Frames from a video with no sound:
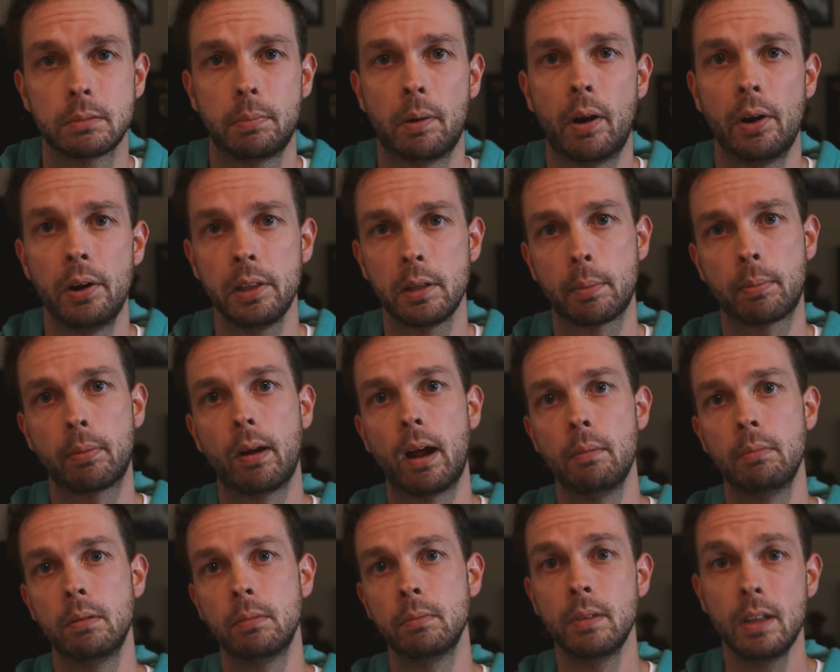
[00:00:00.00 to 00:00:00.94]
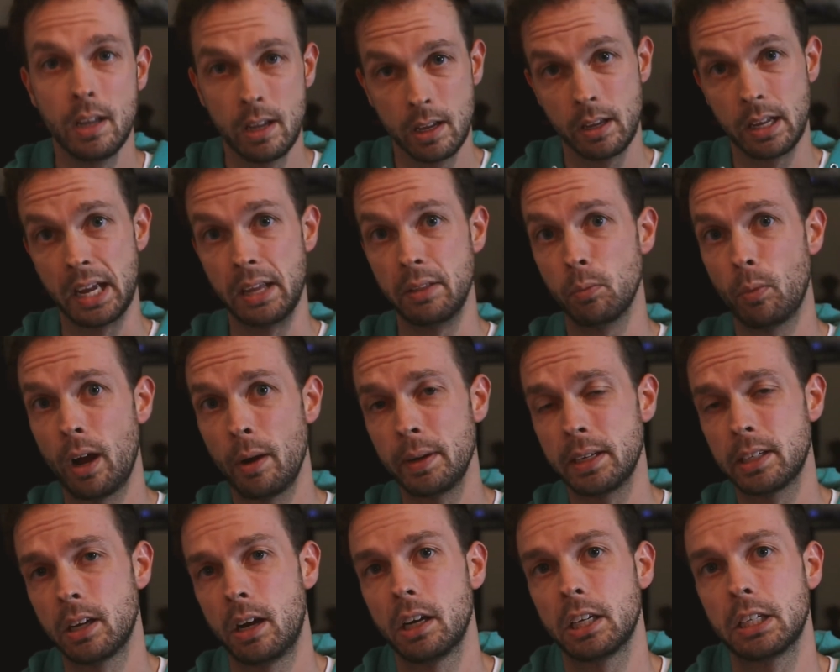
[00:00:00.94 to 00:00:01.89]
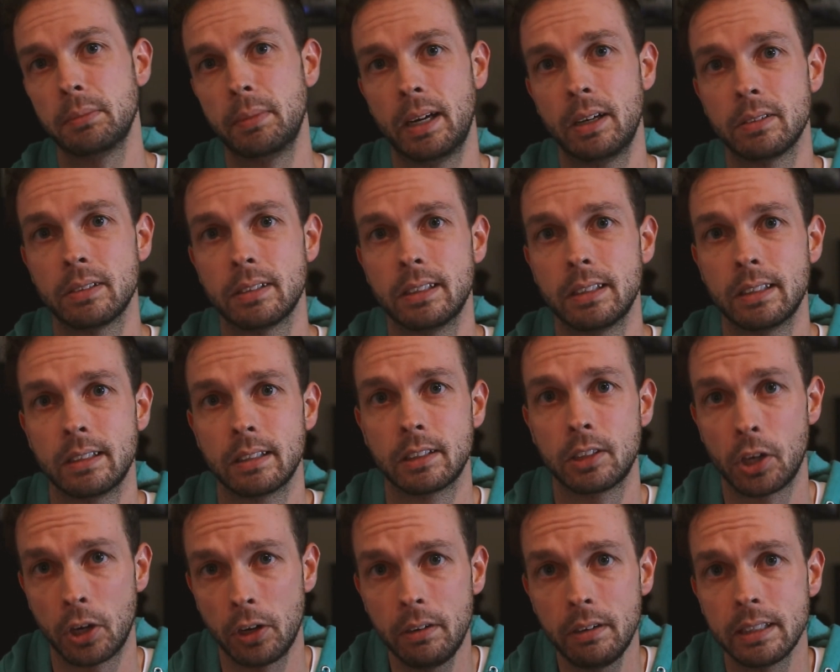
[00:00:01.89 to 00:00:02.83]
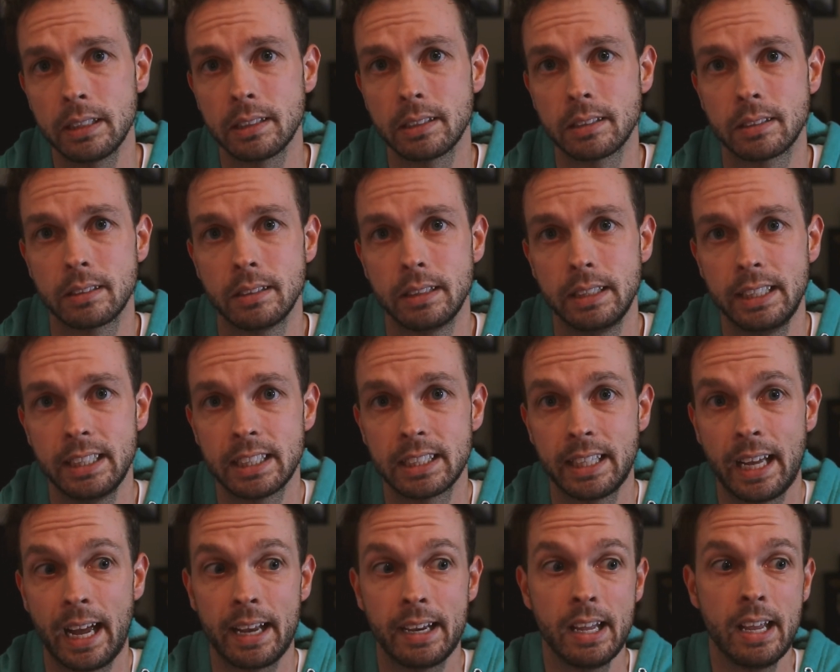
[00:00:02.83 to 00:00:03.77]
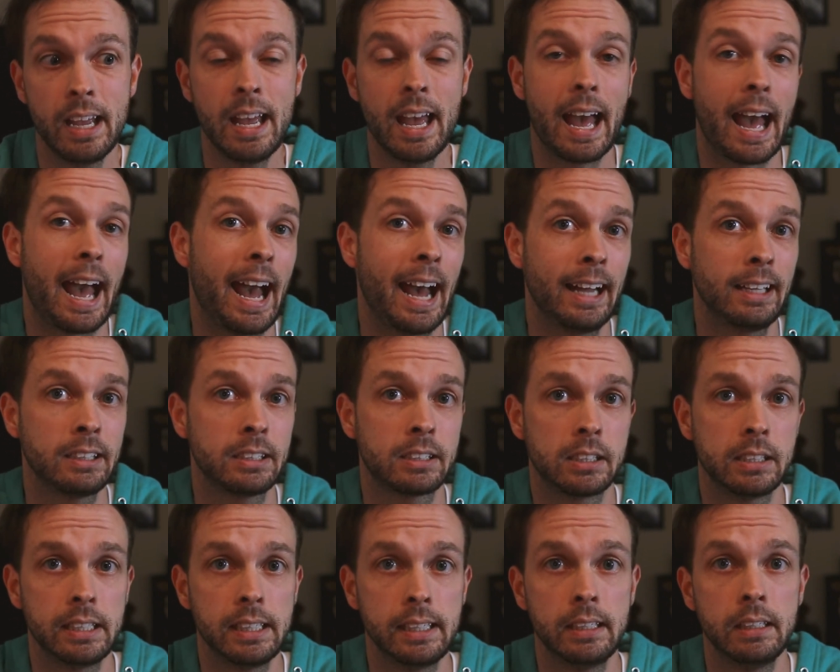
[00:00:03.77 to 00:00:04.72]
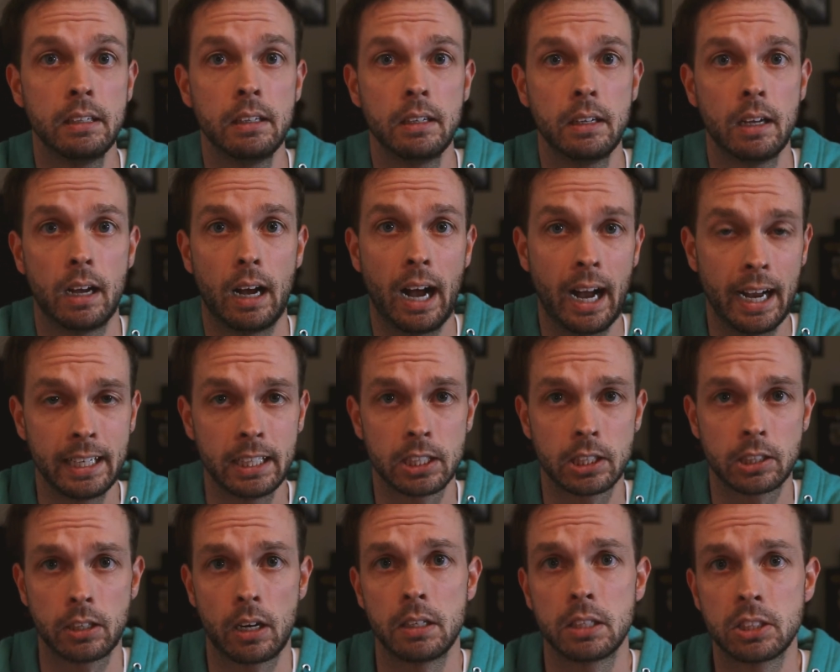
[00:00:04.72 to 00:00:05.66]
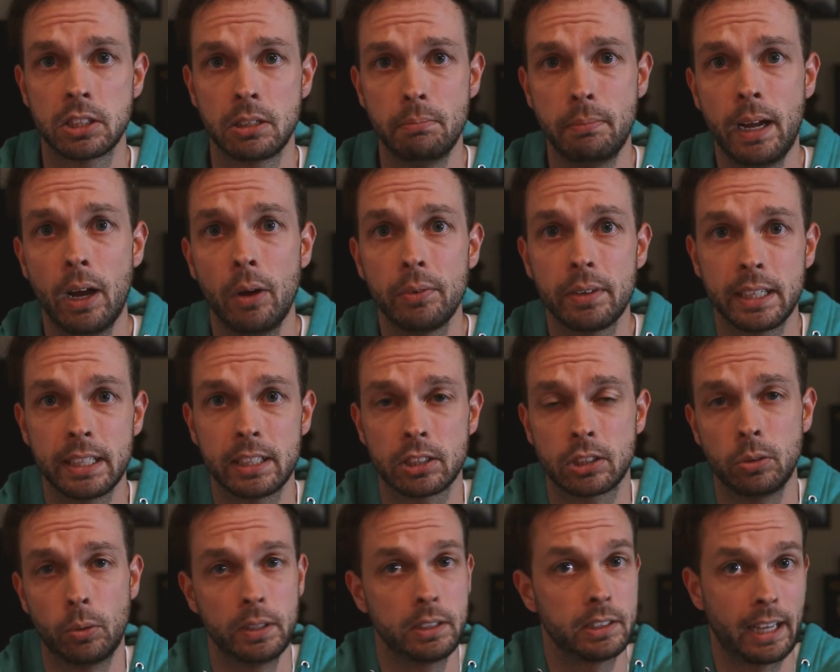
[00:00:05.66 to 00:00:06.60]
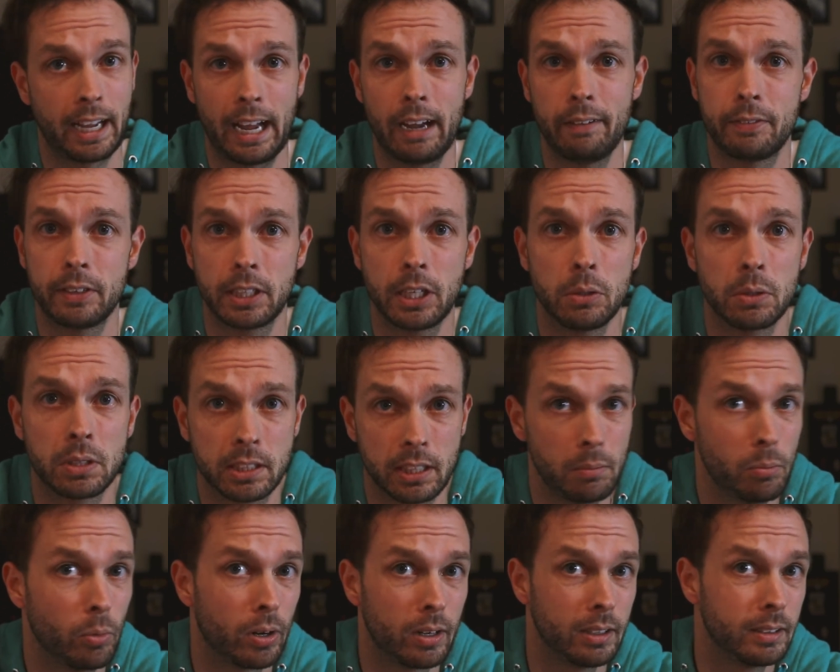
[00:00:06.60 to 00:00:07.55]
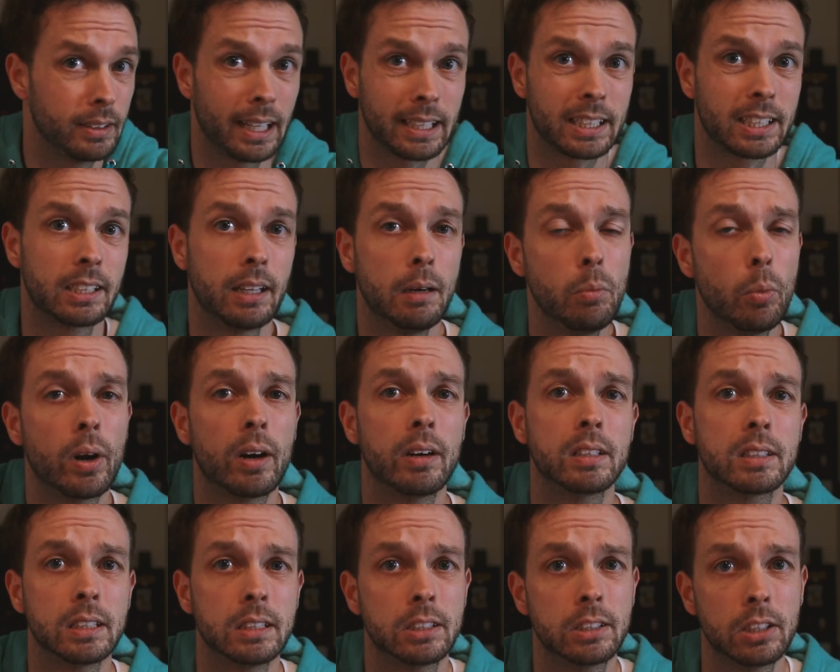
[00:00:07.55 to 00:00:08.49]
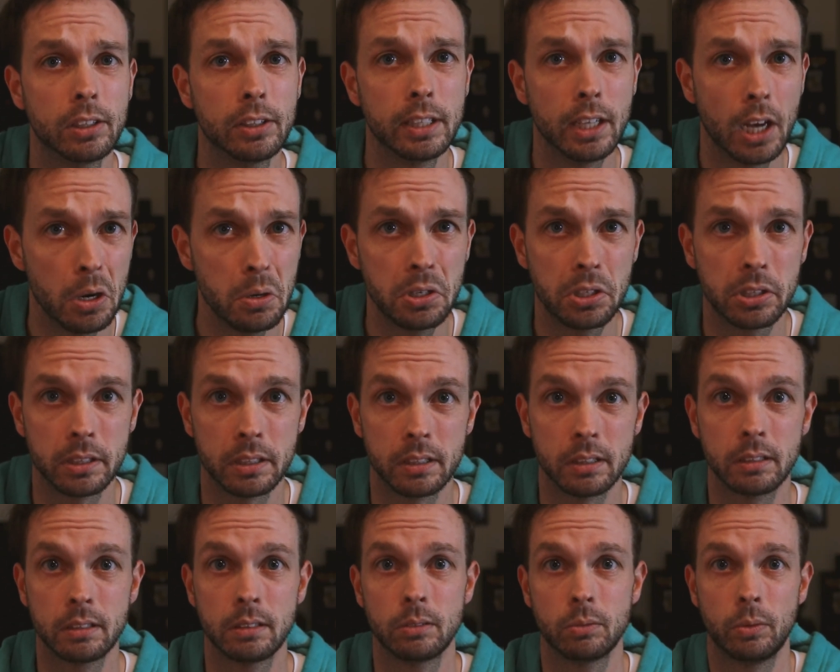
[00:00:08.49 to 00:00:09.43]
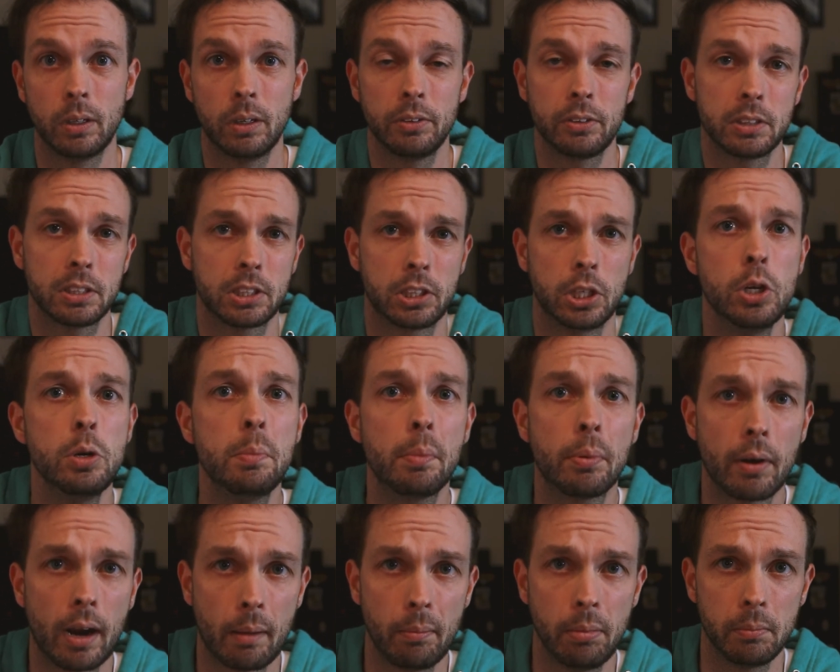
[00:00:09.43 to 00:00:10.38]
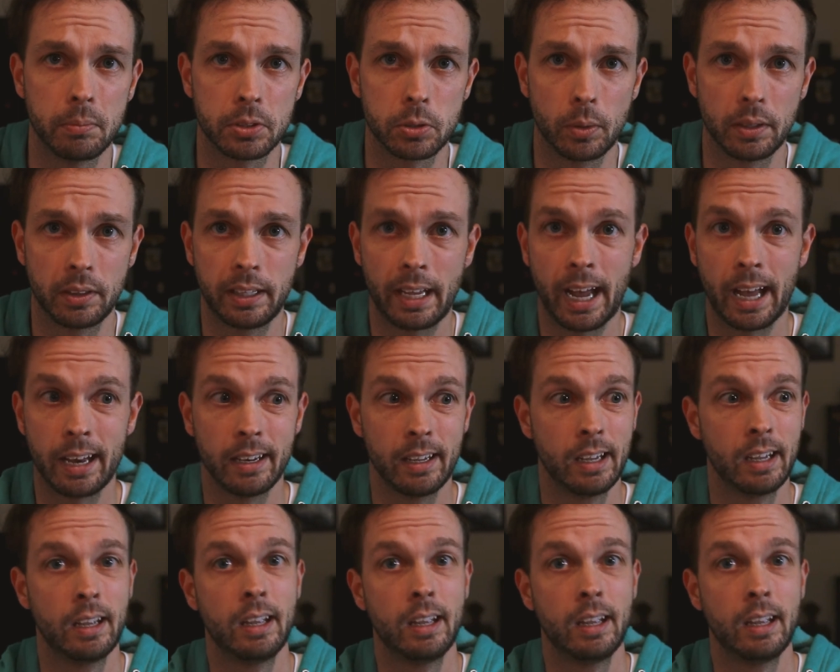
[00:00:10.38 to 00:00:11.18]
part of the problem and why we talked about currents is that as the ice starts to melt, it's going to have to go somewhere, and that somewhere is into the ocean. Well, there's two problems with that.